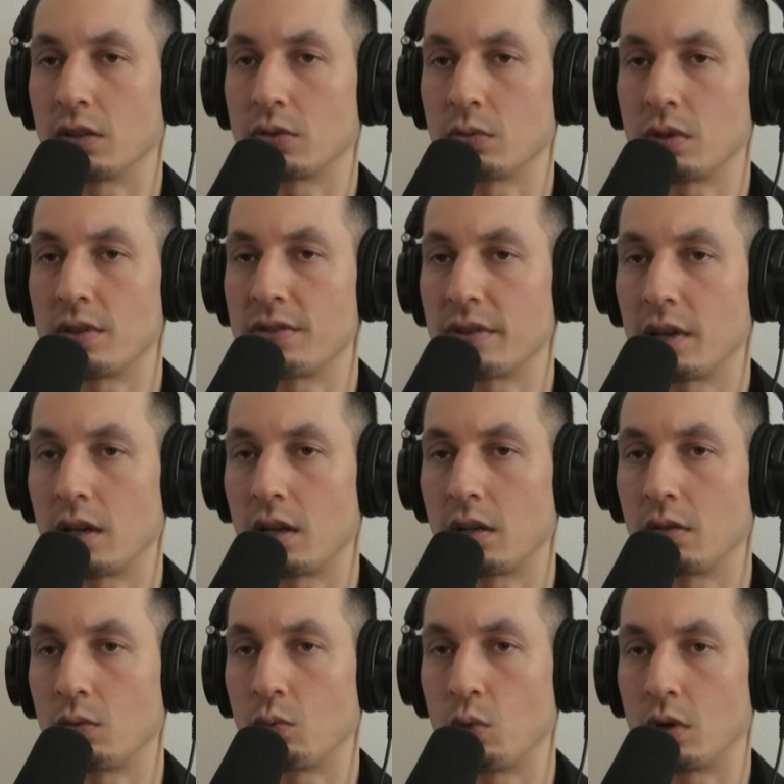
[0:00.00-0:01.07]
What does that
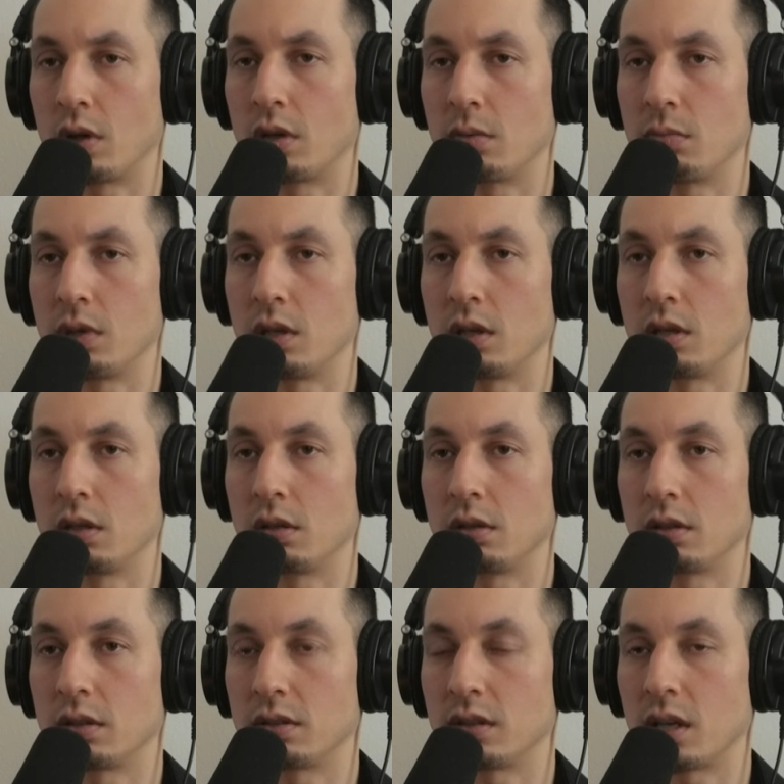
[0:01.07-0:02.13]
word mean
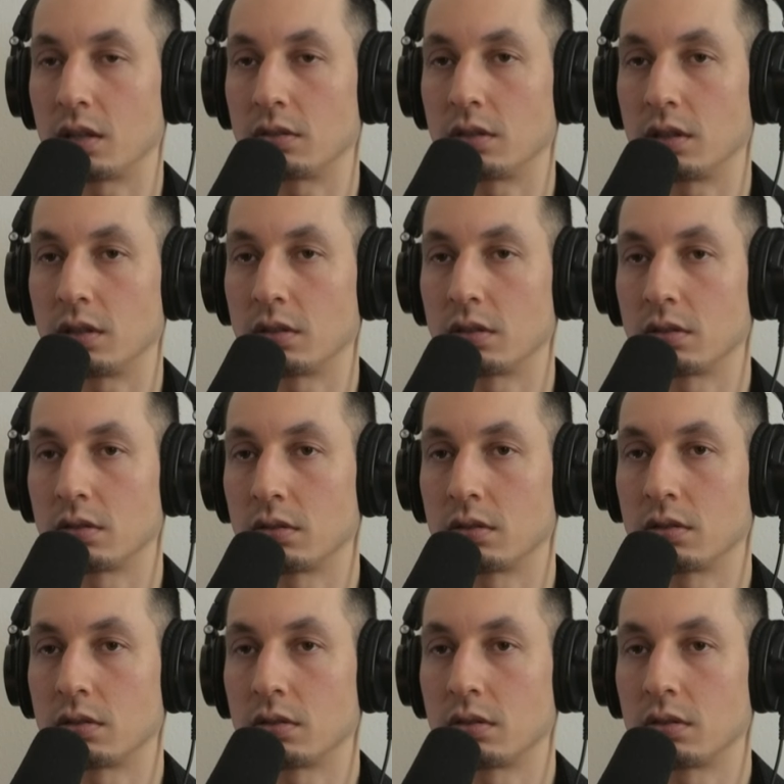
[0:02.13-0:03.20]
exactly?
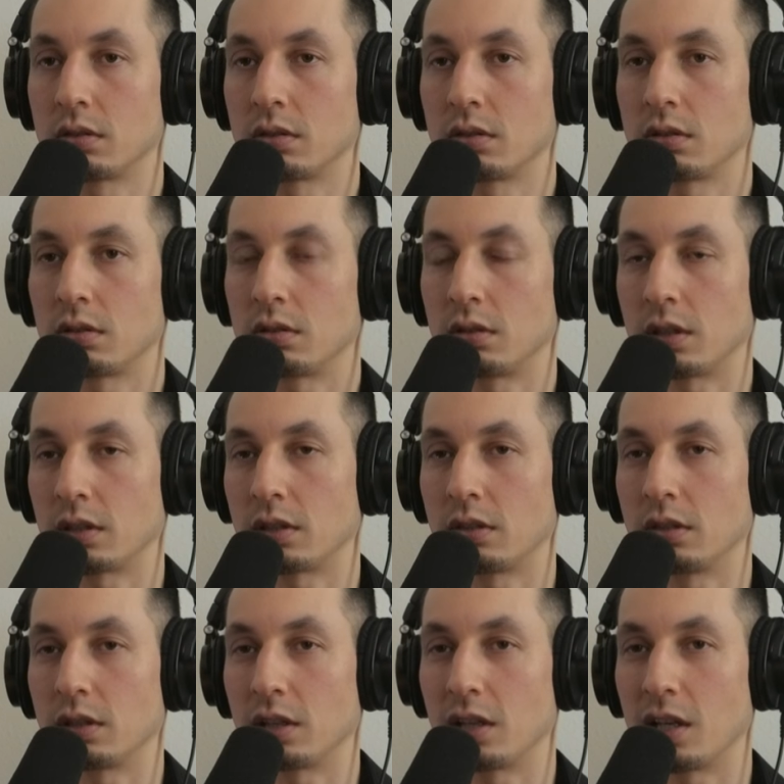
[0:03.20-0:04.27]
Or I can look
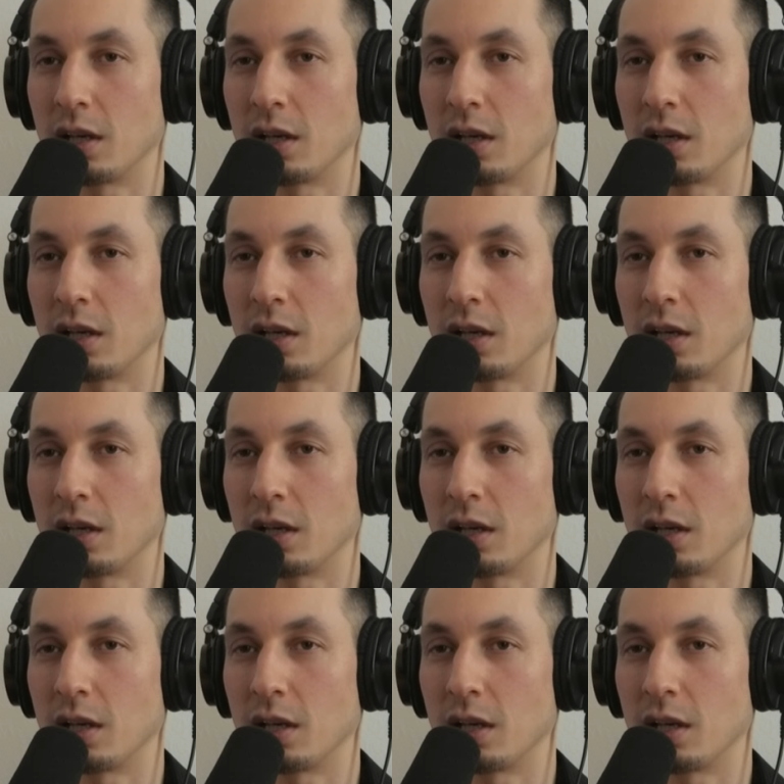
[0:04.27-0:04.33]
um, it up.